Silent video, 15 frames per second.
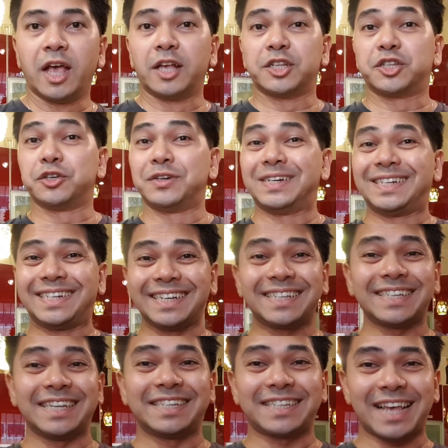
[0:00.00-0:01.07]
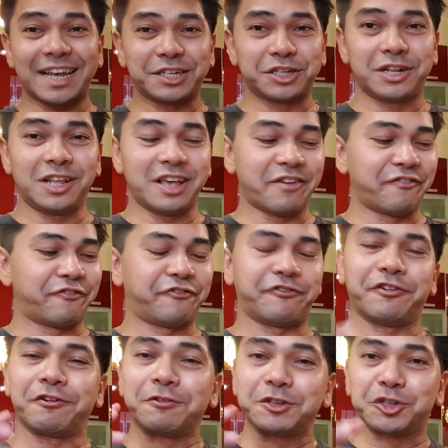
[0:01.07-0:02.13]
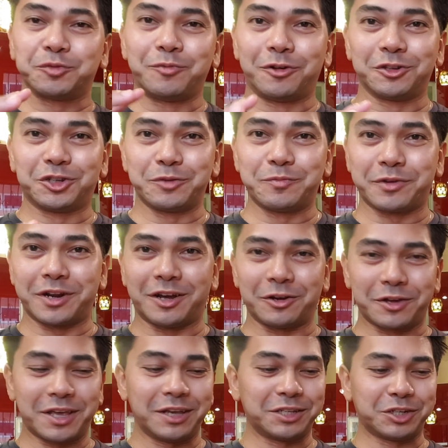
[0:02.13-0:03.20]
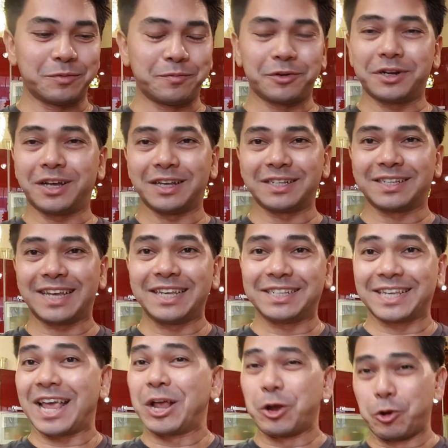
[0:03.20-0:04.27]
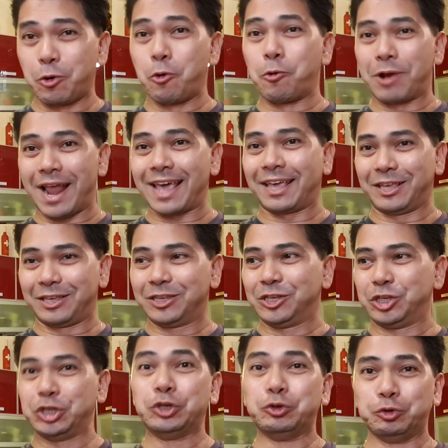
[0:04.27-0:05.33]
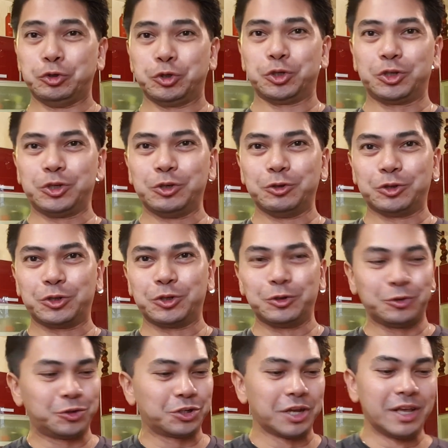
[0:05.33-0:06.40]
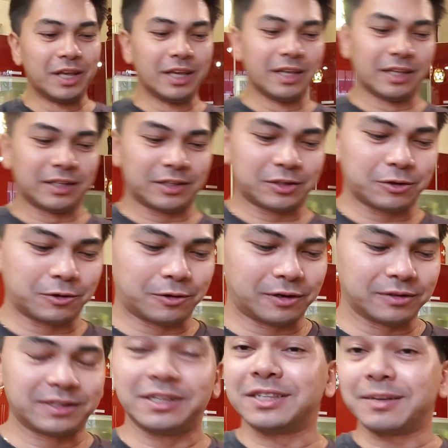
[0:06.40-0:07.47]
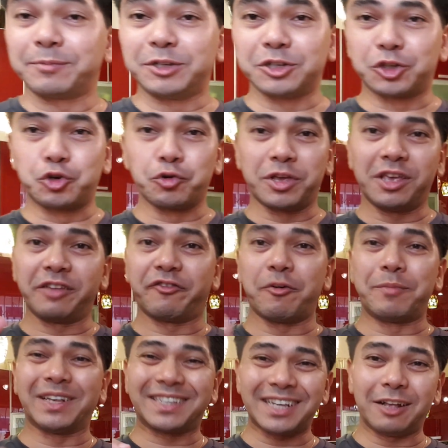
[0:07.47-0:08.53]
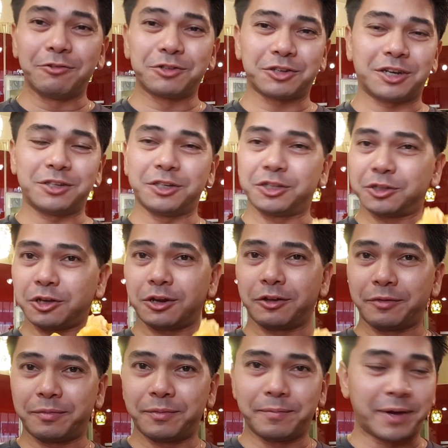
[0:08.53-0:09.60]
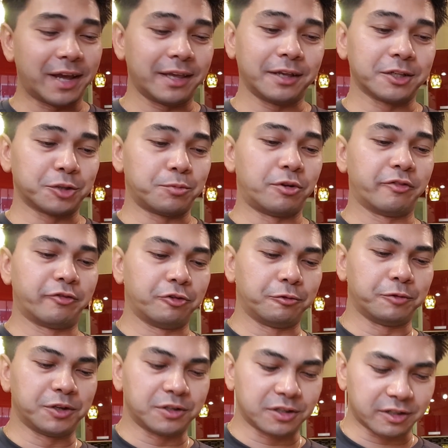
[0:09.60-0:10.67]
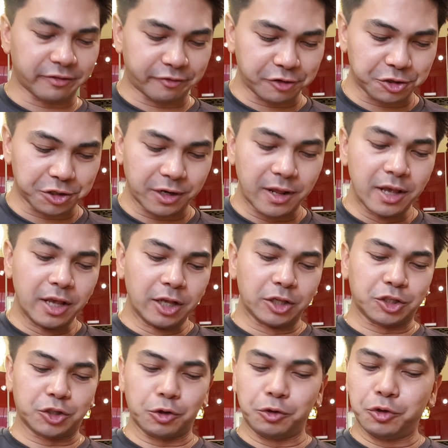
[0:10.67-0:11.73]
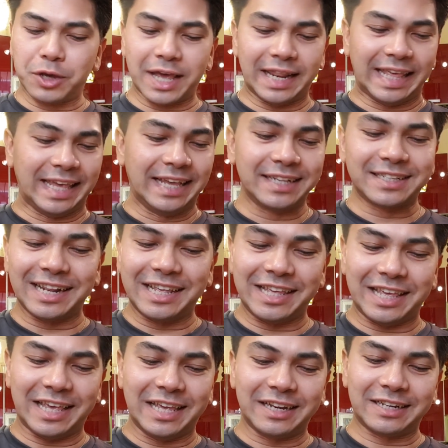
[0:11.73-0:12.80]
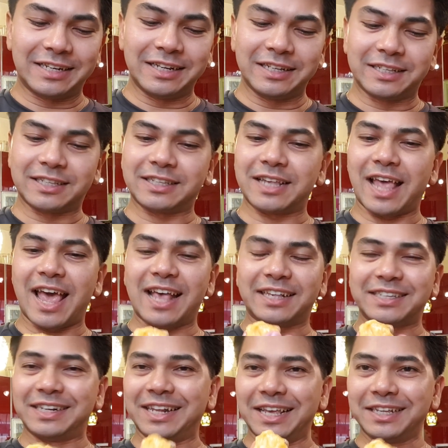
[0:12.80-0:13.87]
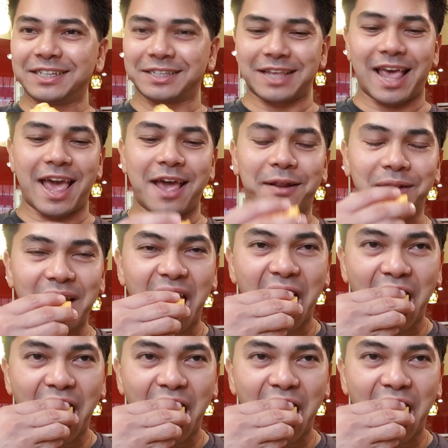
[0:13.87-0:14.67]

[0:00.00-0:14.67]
So this is actually a very small Cempedak, okay? Cempedak size can grow like huge. So since I'm just cooking it for myself, so I just thought of buying a small fruit which is sufficient. So you can easily eat this as it is, and